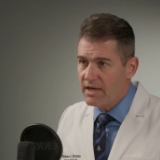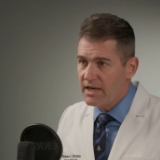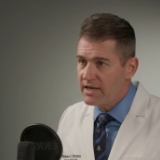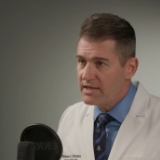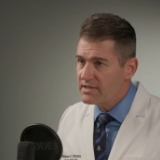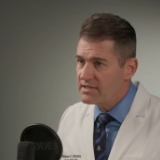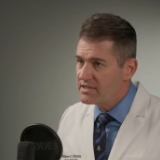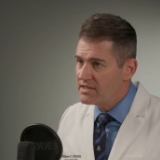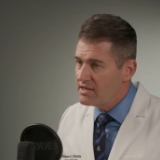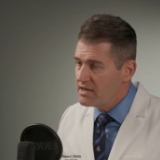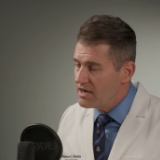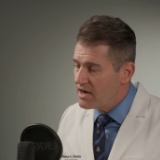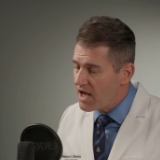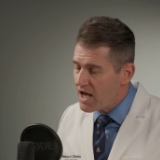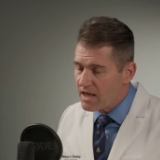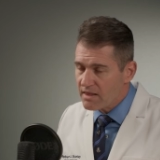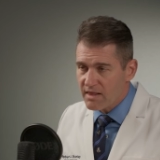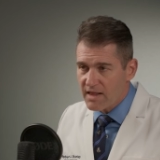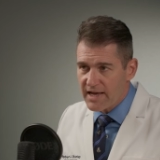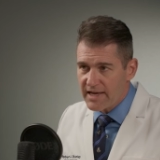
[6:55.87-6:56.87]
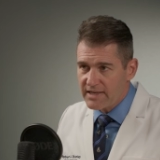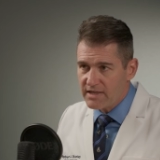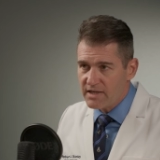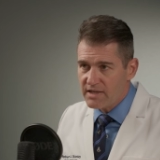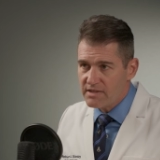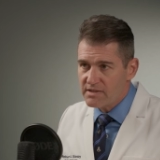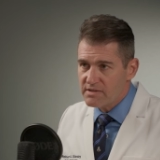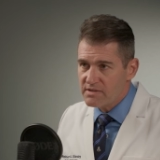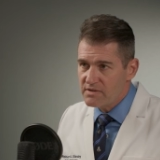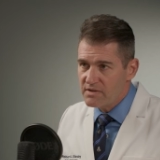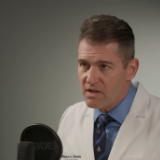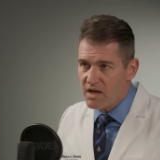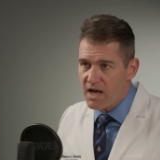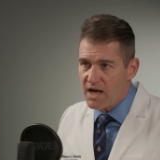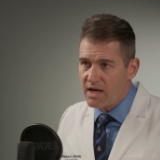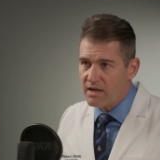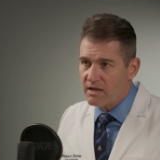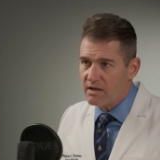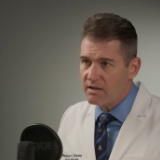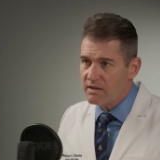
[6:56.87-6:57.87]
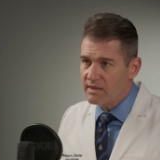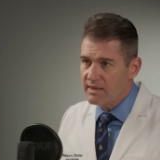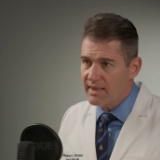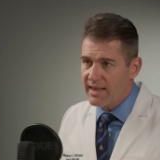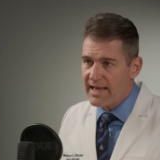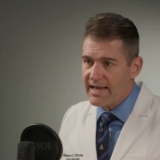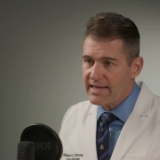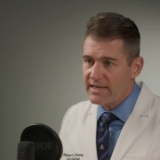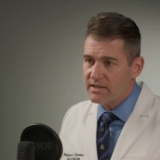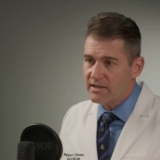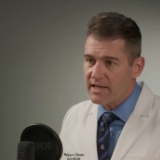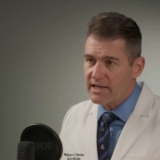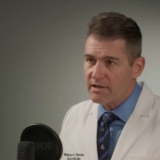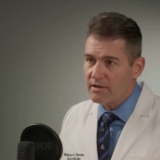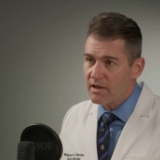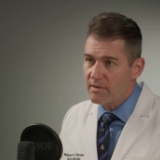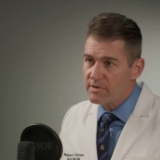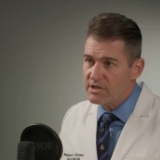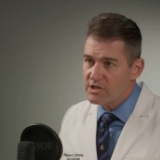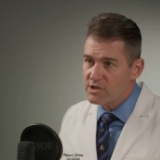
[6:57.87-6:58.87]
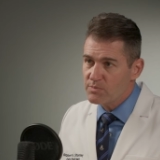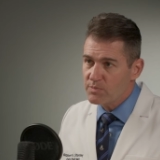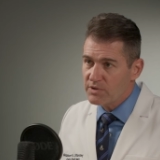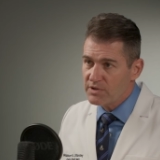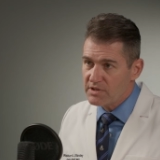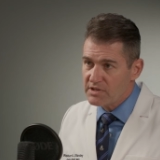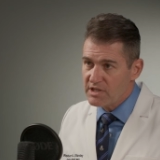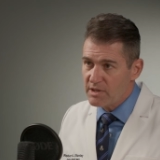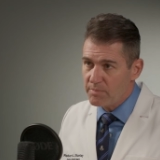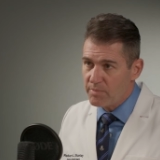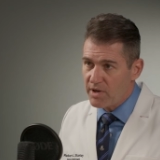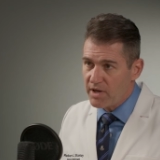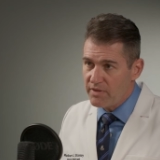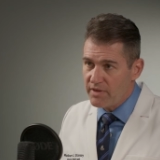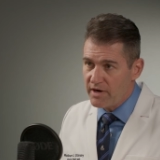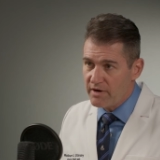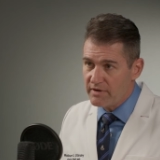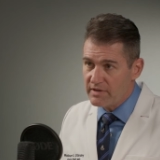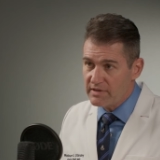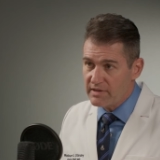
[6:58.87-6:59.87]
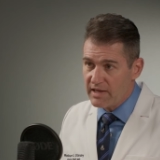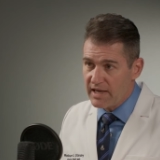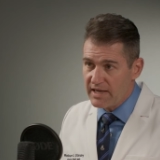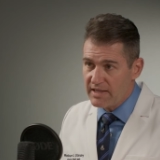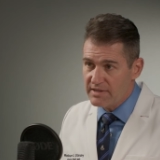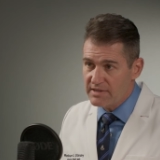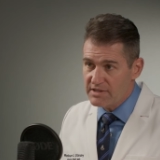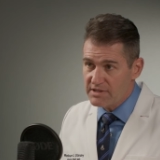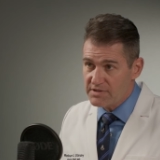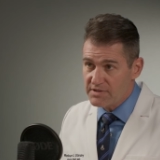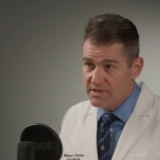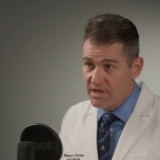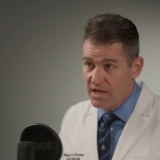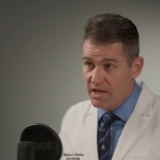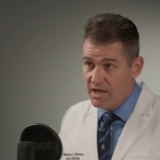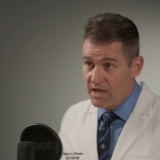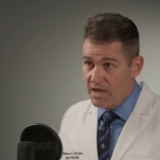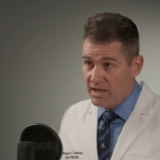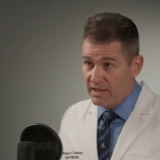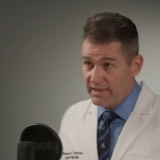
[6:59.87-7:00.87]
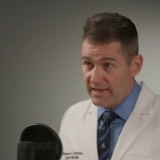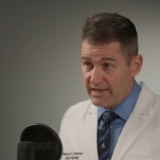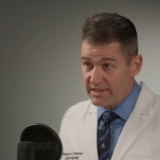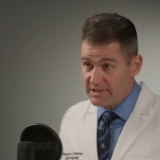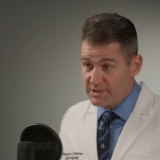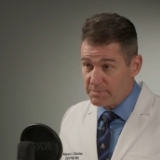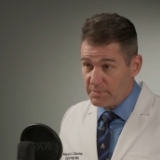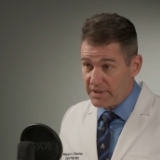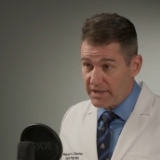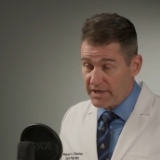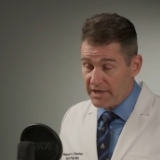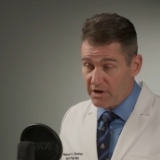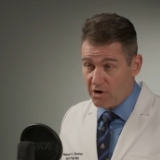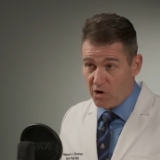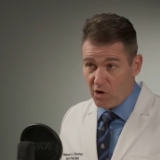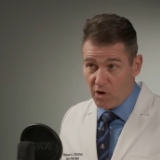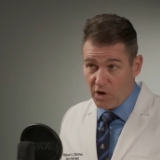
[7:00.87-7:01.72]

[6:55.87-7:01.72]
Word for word: It is not light. It's not a light like let me just put the tip on there and and just let it spin and